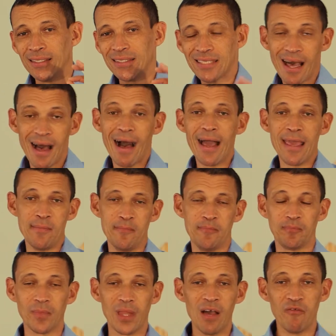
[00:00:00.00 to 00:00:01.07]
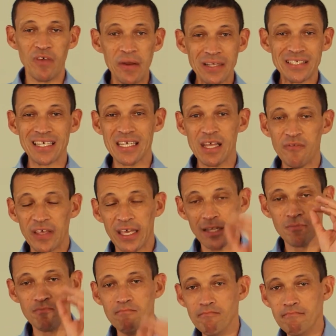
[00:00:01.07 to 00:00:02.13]
time, a very
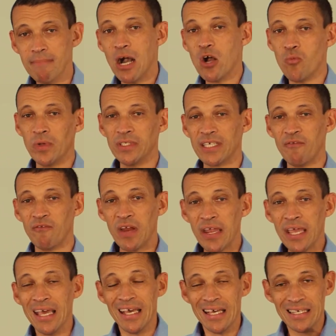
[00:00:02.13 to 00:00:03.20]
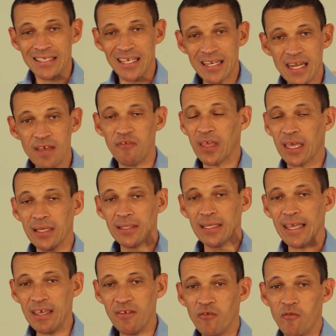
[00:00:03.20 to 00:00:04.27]
significant moment, a very significant
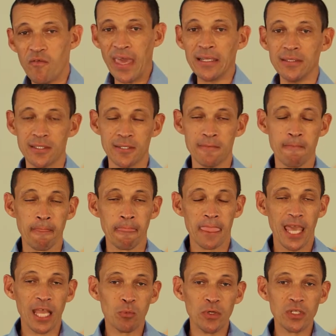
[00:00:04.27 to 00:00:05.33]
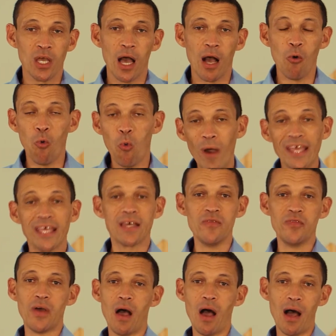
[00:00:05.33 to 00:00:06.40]
event. It would
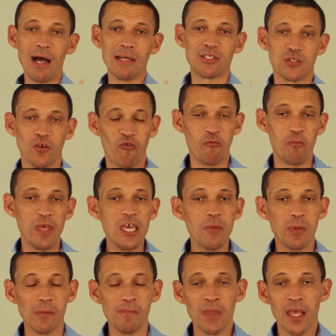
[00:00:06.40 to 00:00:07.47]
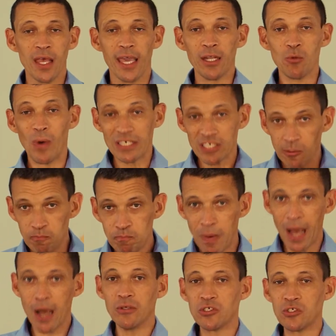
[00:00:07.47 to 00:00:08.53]
awaken the hearts of people. It was
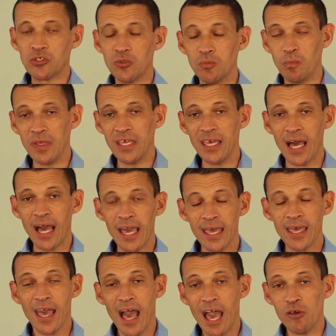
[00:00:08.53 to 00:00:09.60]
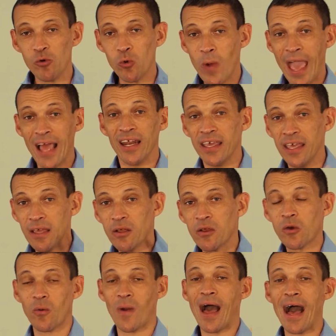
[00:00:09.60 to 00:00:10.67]
supposed to be a rallying
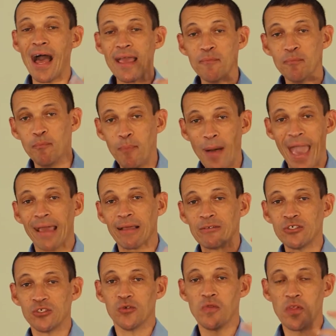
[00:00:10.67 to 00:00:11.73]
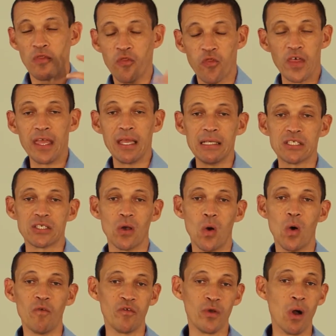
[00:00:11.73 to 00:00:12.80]
cry back to the things
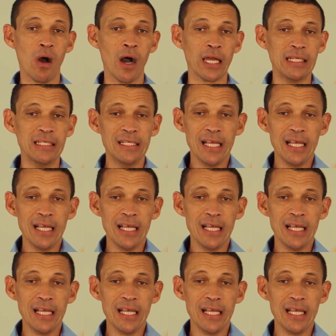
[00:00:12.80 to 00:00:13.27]
of God.